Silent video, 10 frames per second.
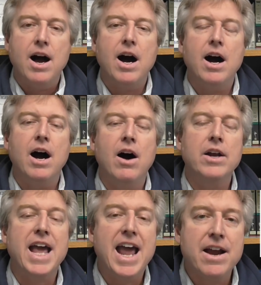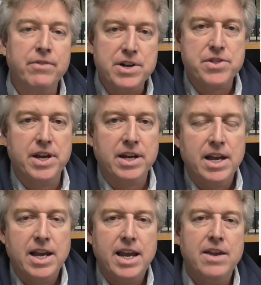on everything
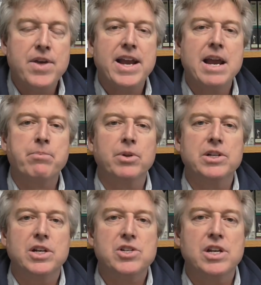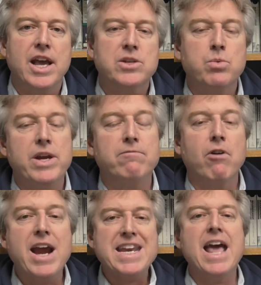in that April edition next week.
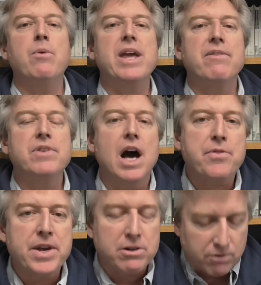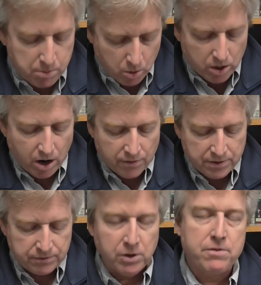Right now, we have nothing to report on
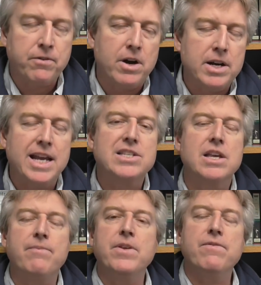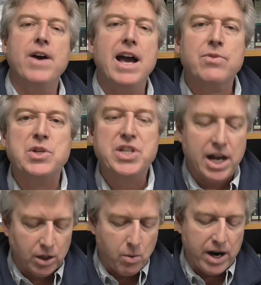the fluke front, except for the fact that
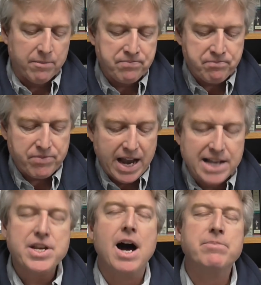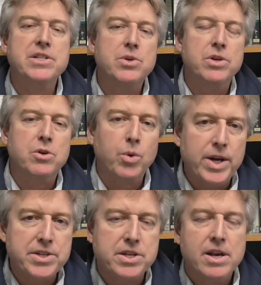Delaware has opted to
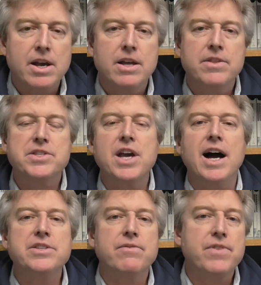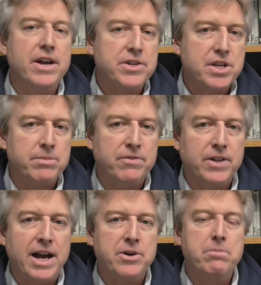increase the size of their summer
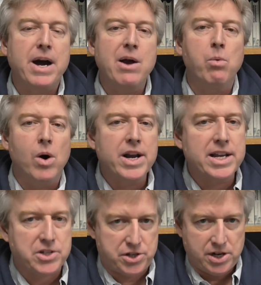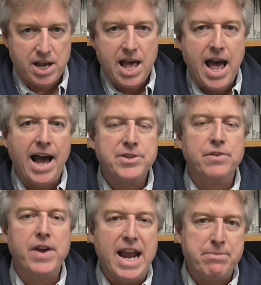flounder by 1 inch
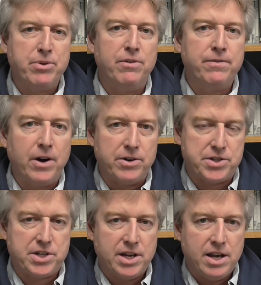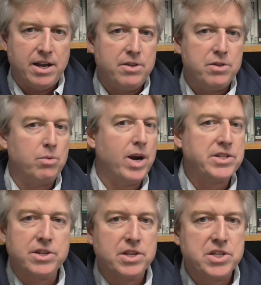as of April 1st. The
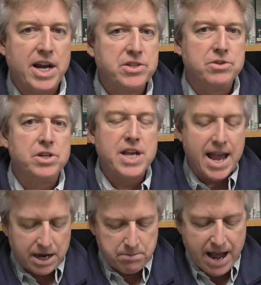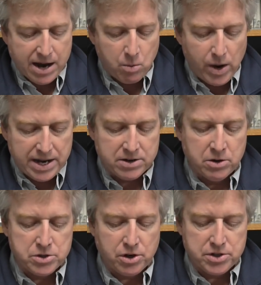rest of the states are just hanging back, waiting.
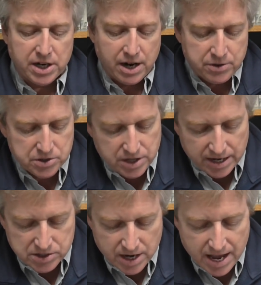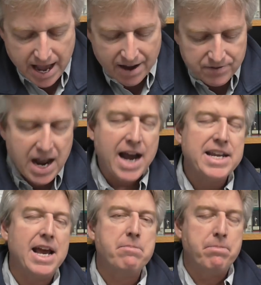New Jersey and other states have
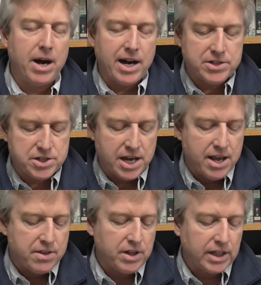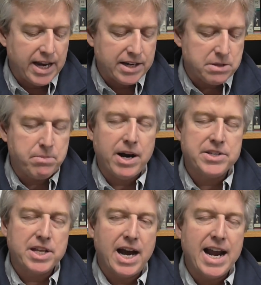not yet budged. The latest
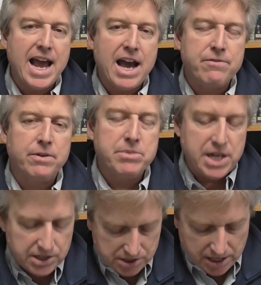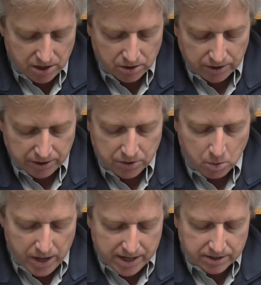buzz that I had from D.C. earlier in
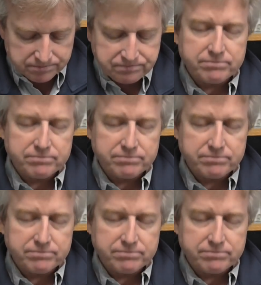the week